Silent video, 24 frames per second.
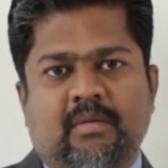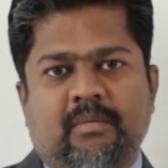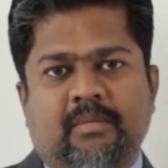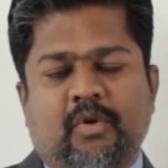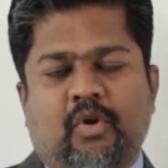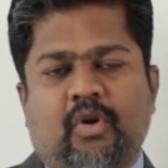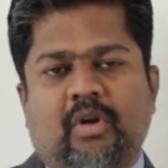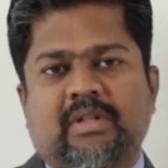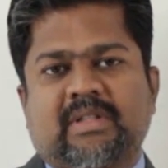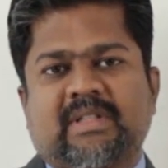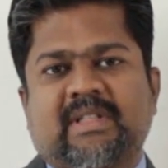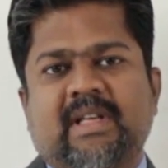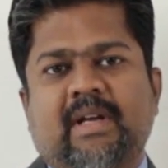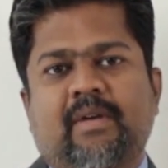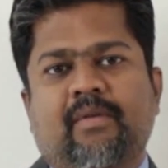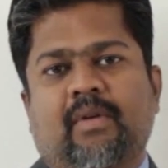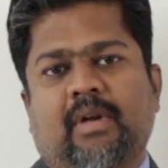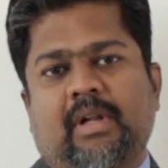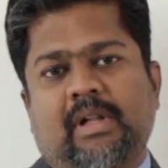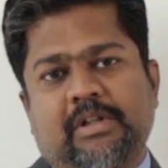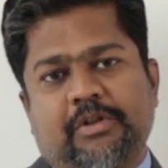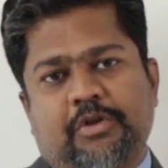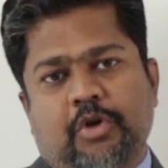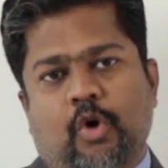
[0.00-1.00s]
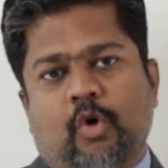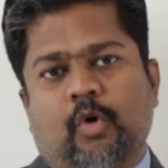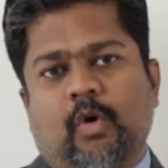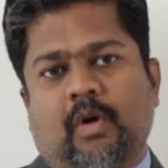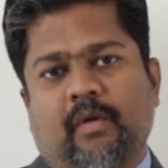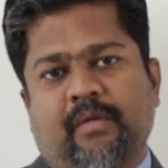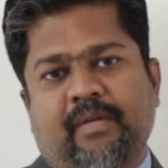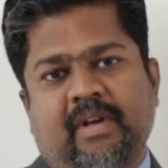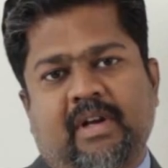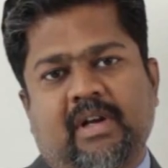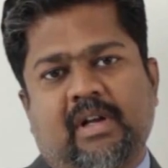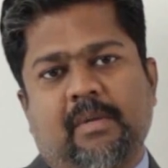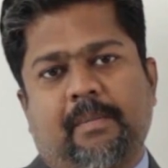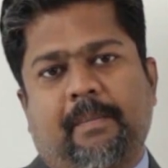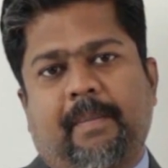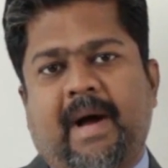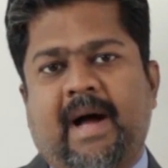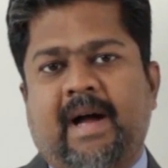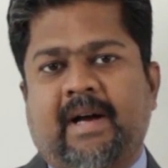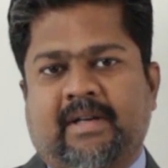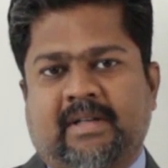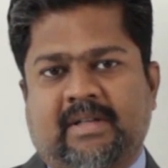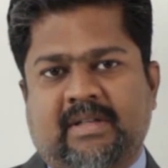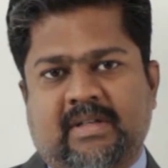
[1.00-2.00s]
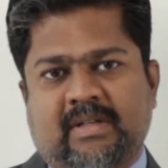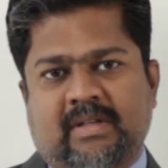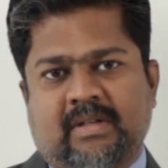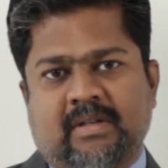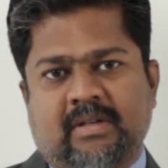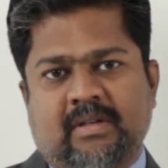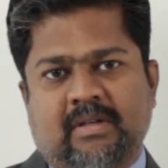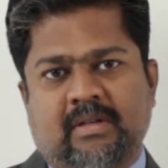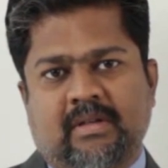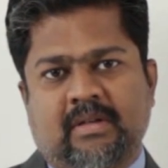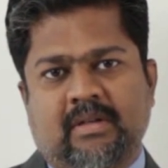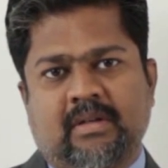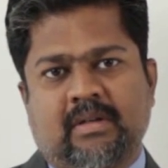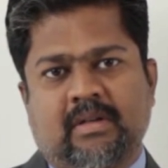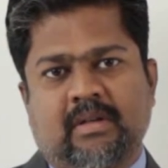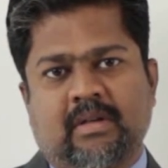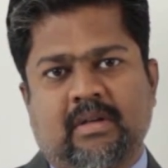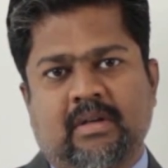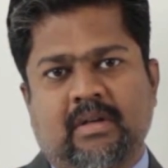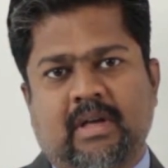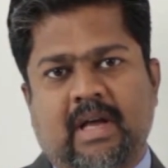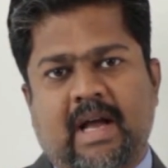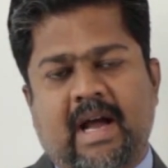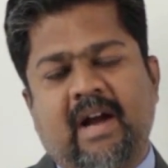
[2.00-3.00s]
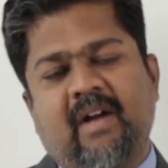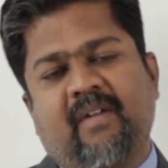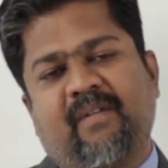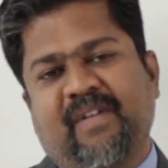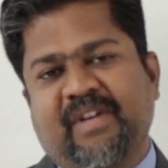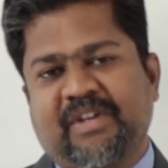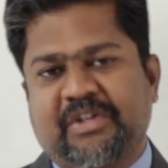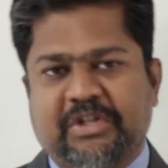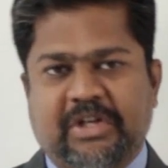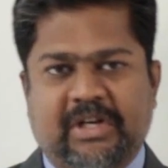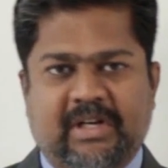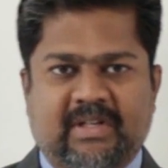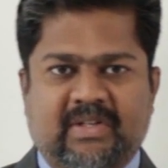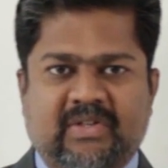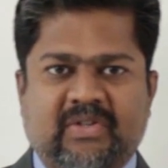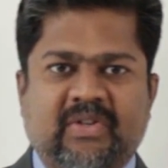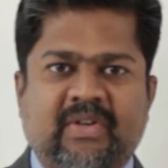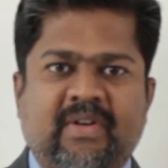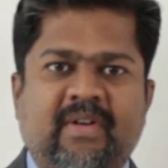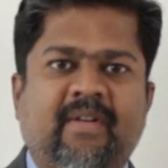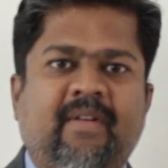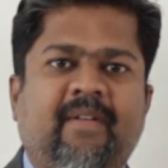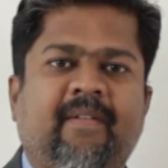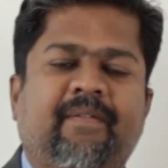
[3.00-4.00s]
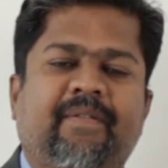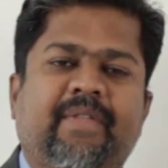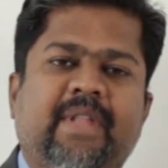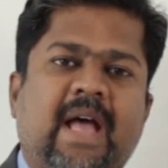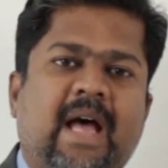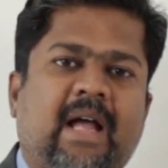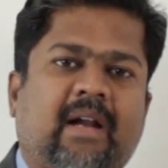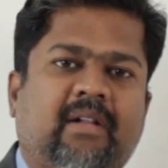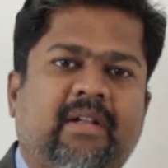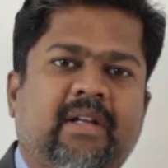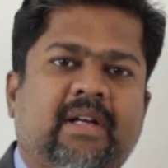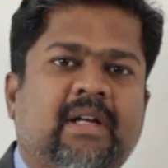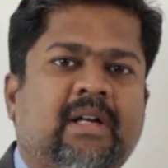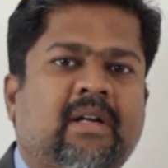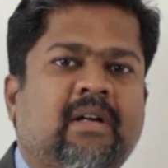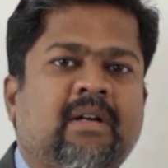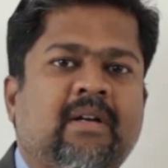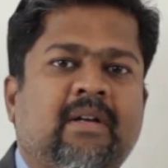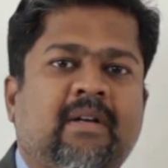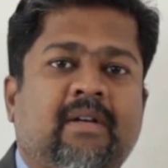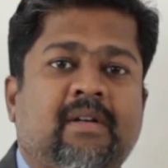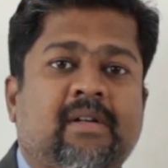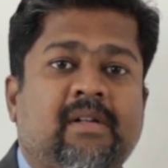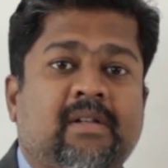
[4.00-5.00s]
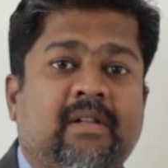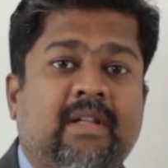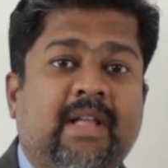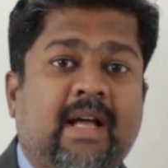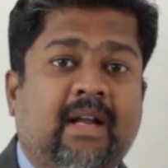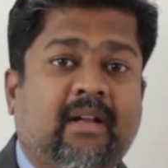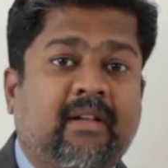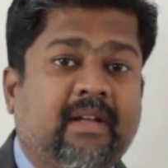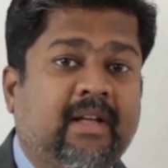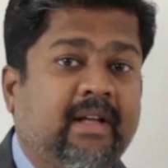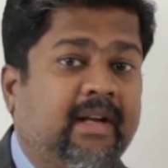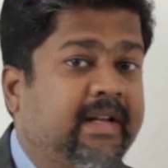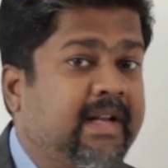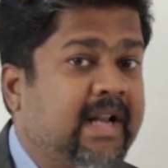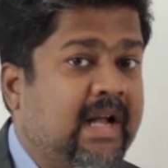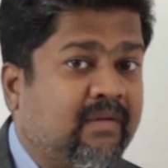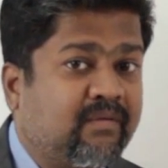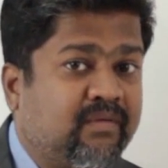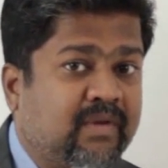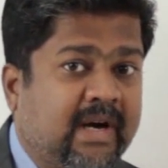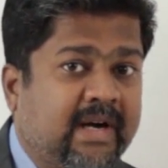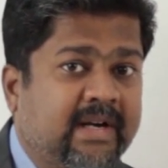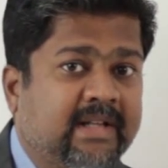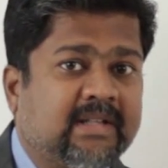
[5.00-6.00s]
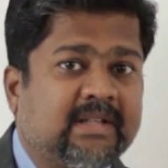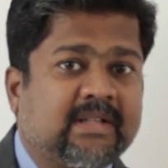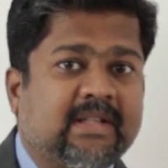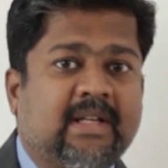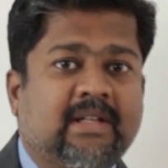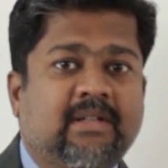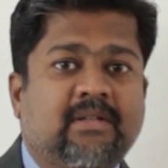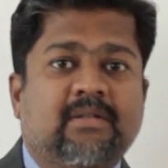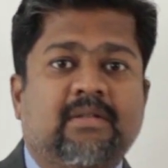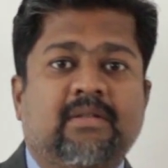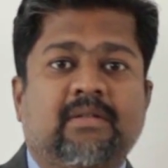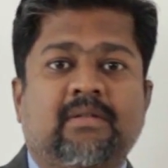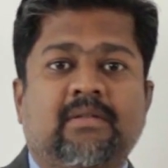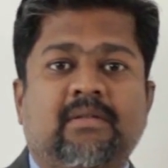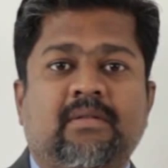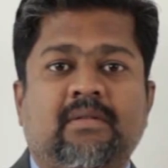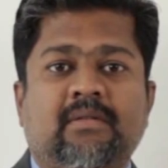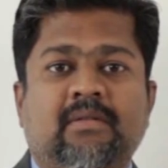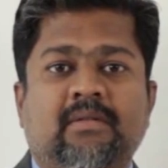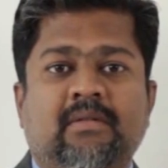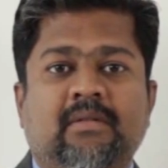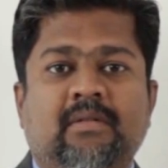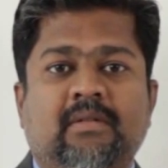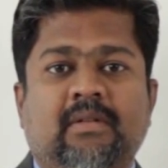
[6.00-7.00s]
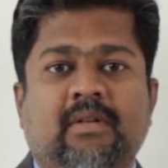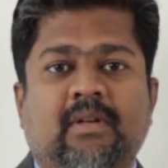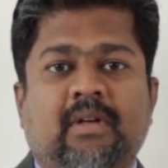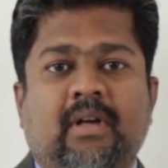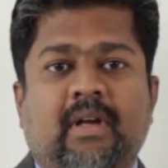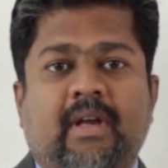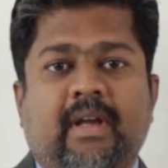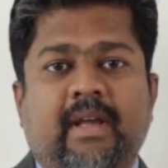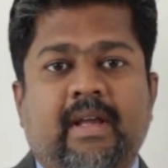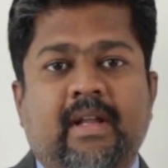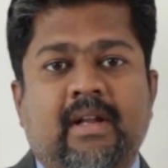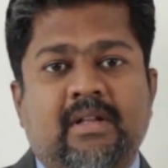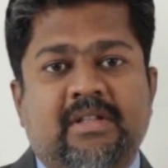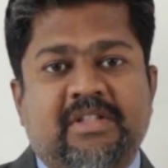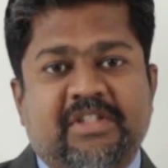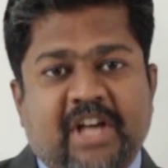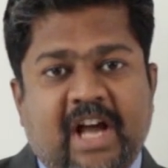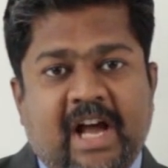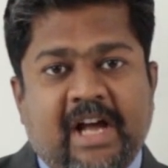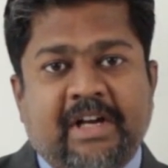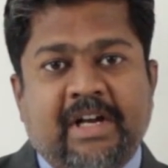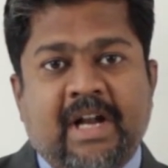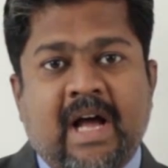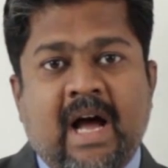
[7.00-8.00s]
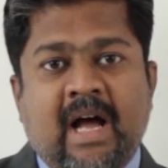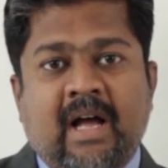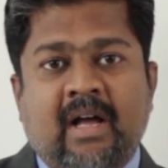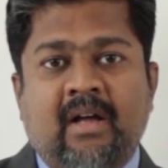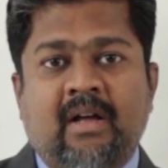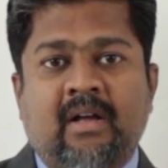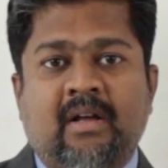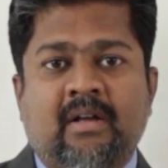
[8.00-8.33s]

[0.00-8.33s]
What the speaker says: because several geographical parts and features, they are there in Afghanistan, in China,